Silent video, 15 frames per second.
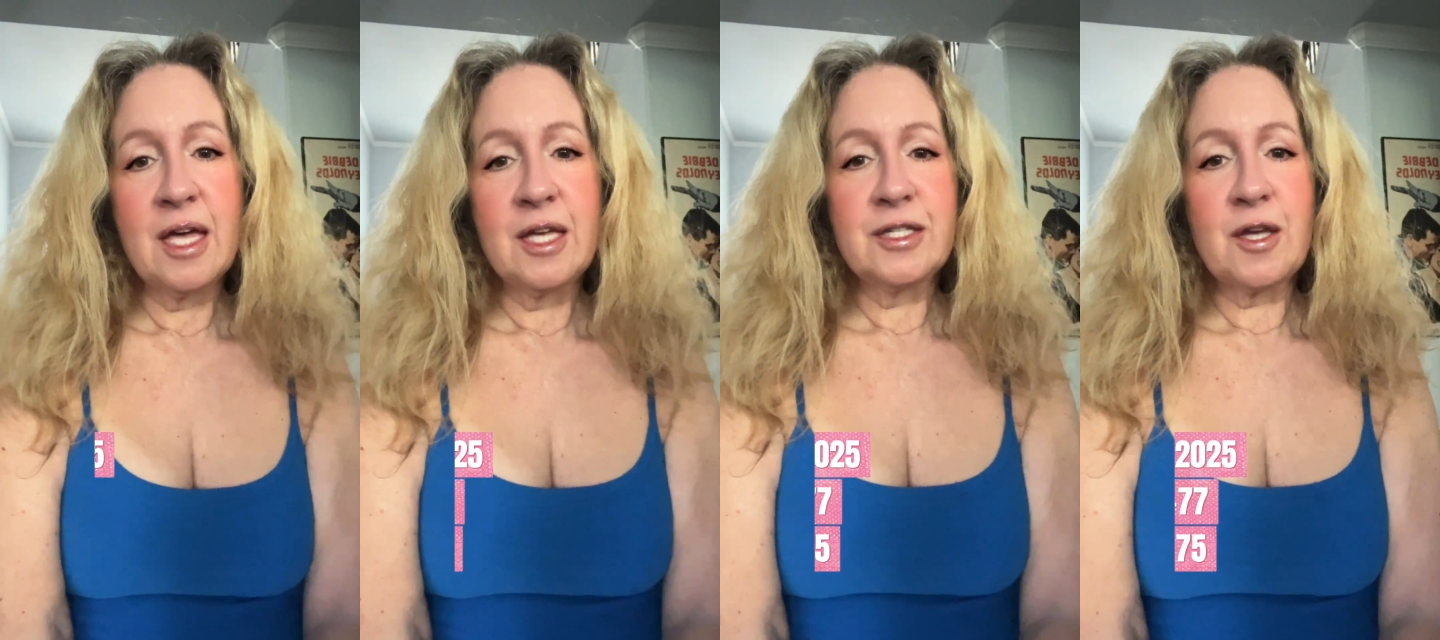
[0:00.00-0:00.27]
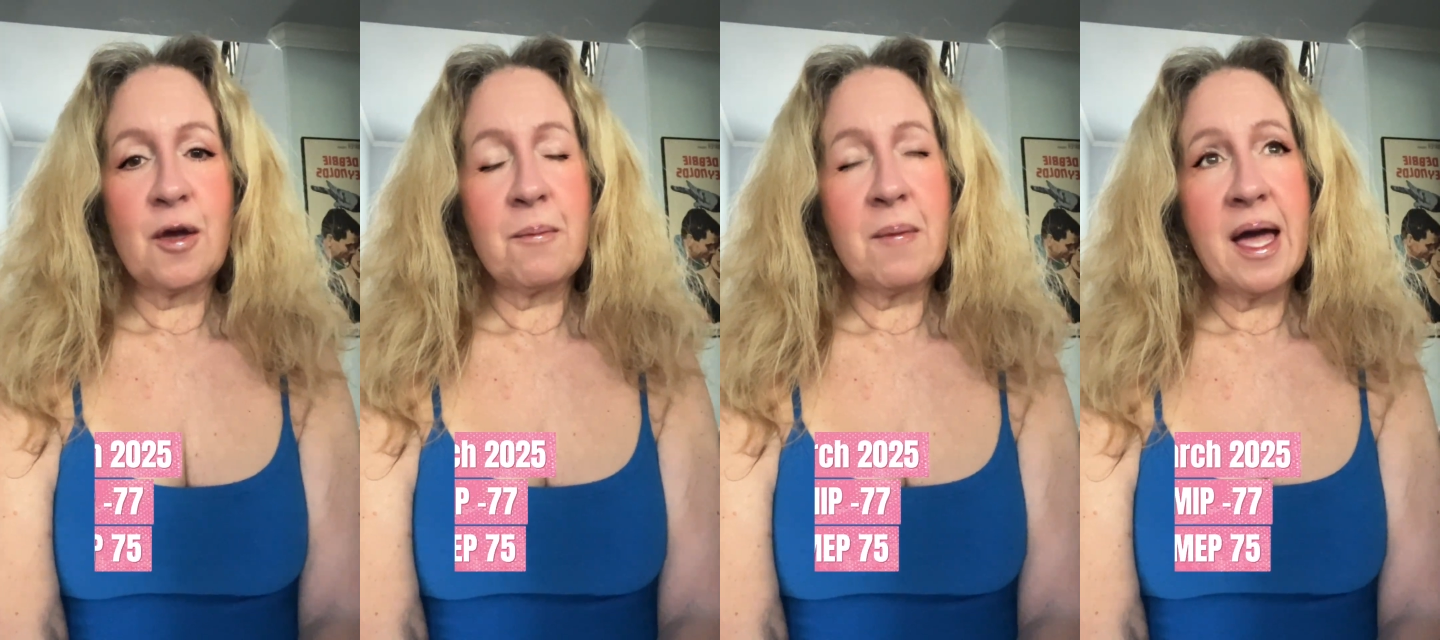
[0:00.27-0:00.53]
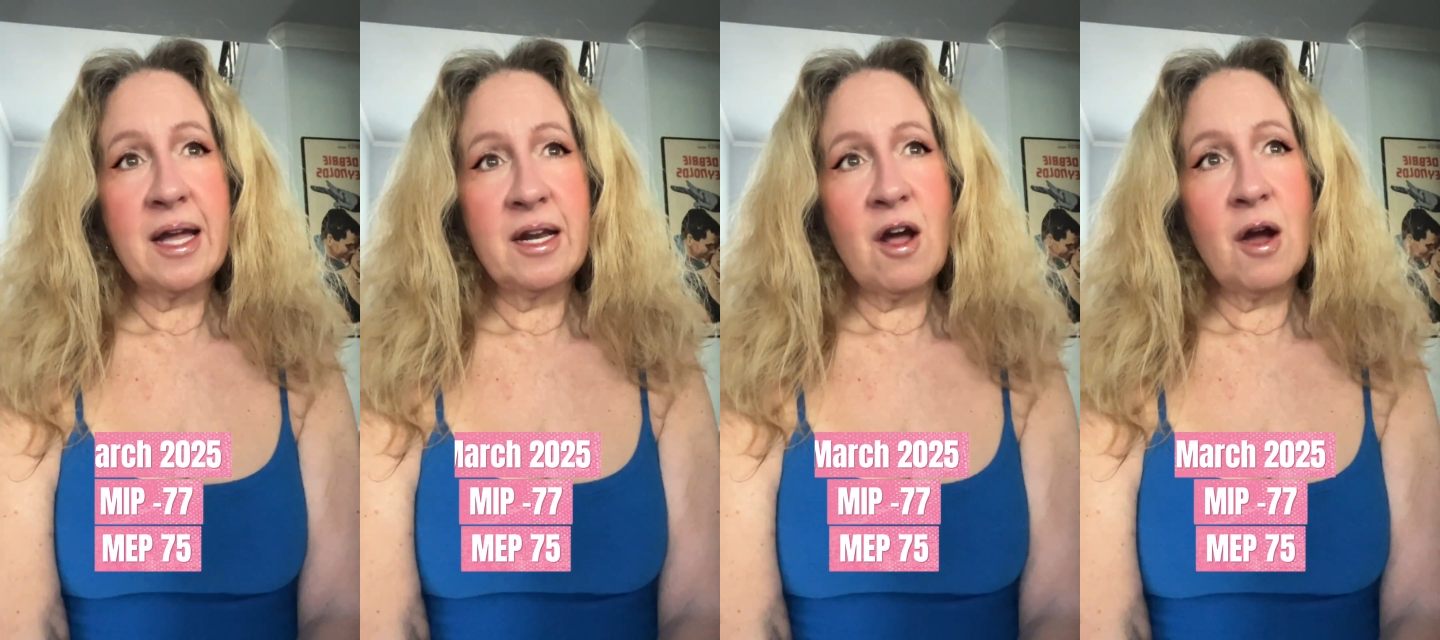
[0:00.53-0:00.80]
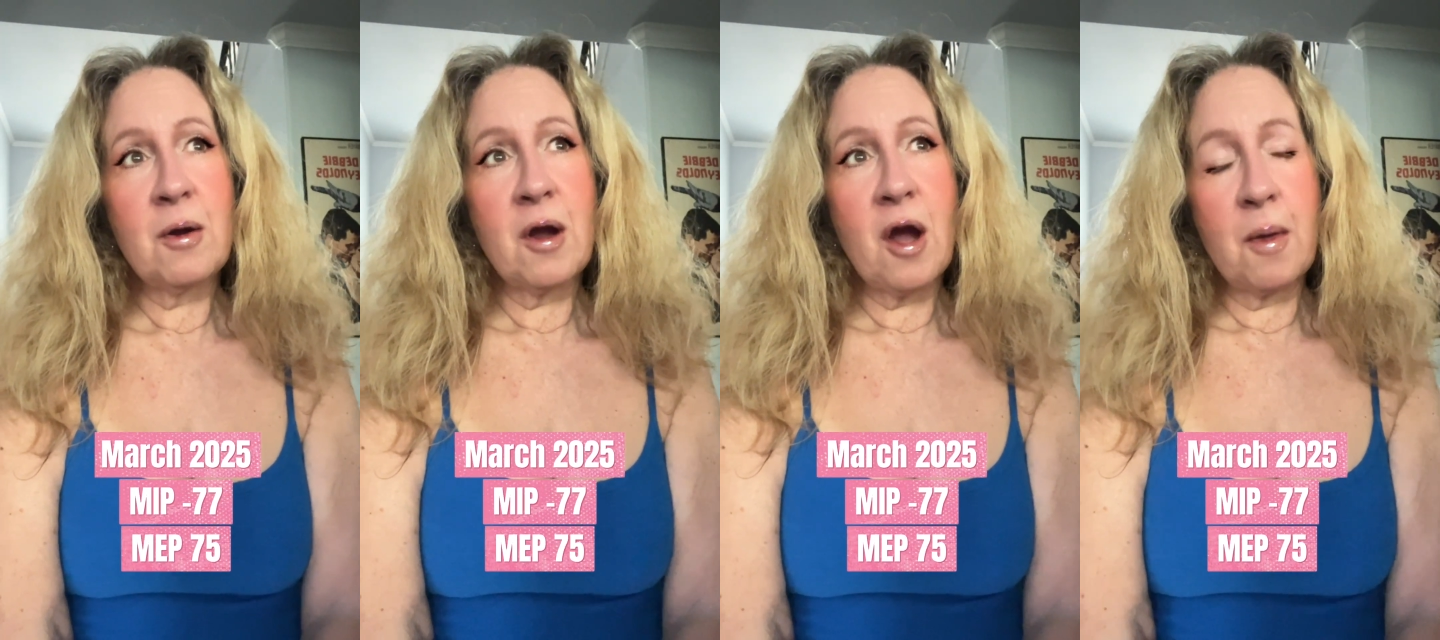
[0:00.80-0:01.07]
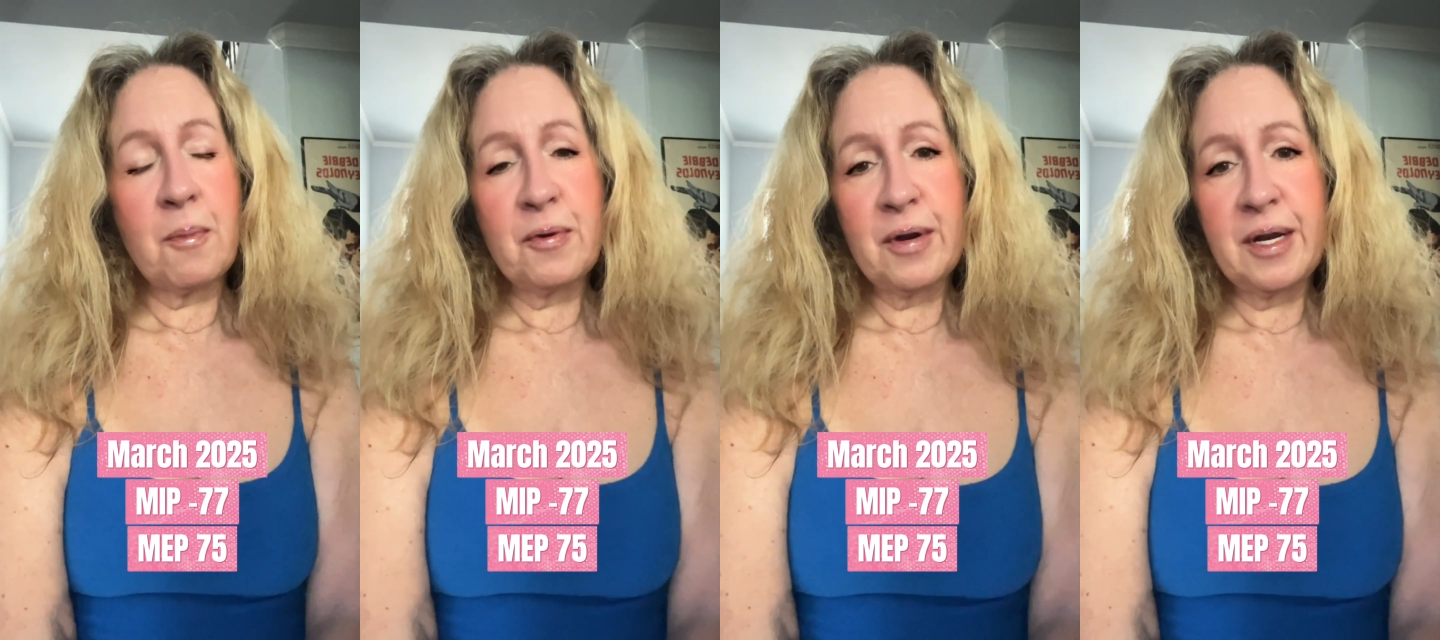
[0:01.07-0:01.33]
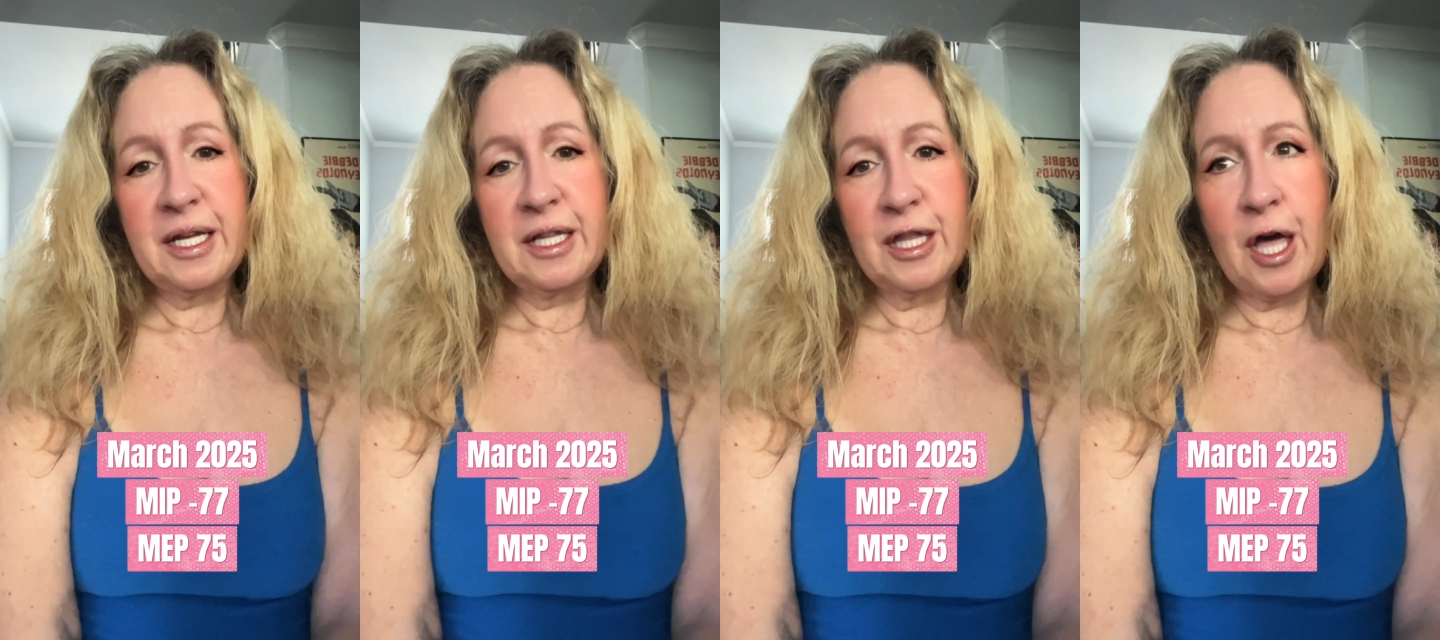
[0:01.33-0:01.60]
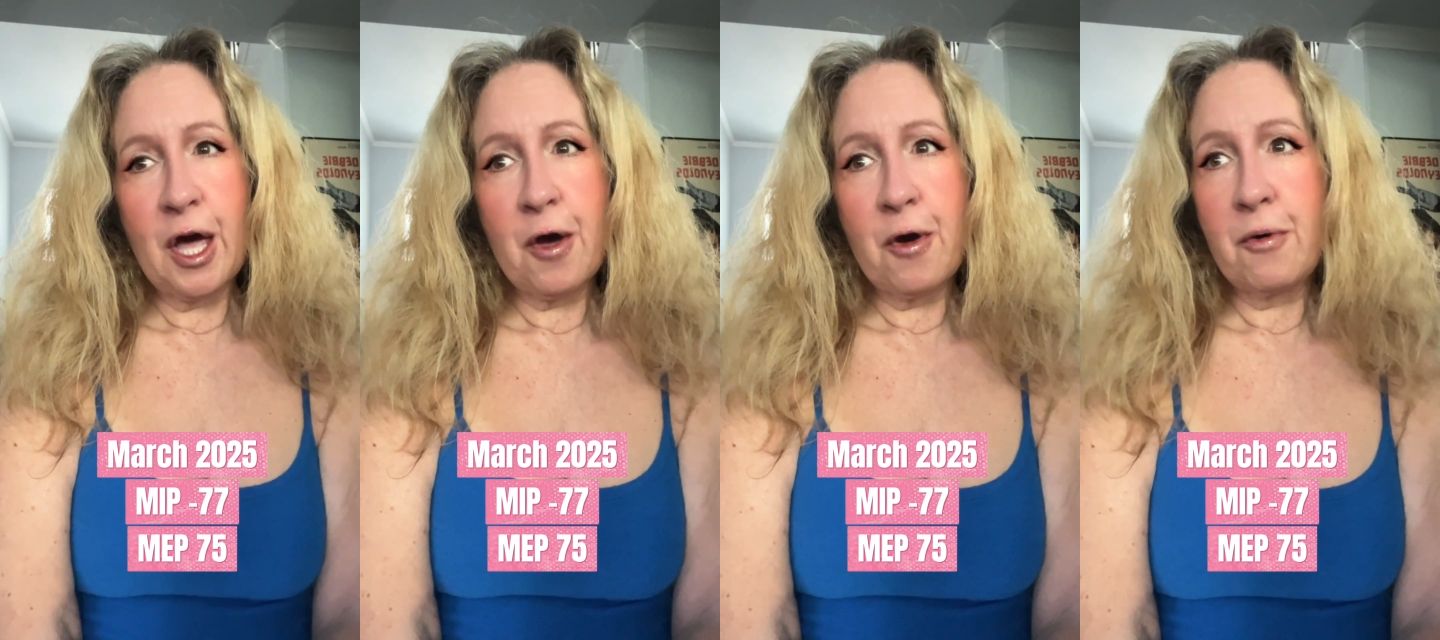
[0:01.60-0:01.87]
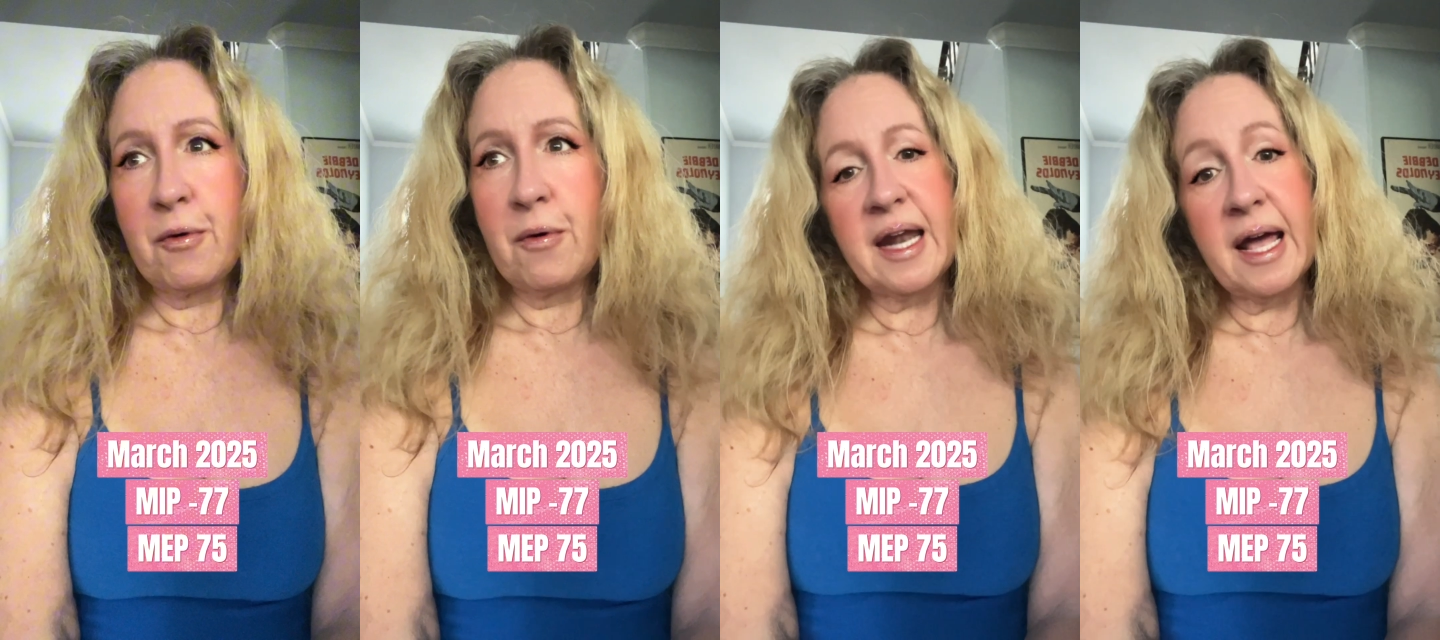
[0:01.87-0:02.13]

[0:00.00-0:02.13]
So mine are, are pretty low.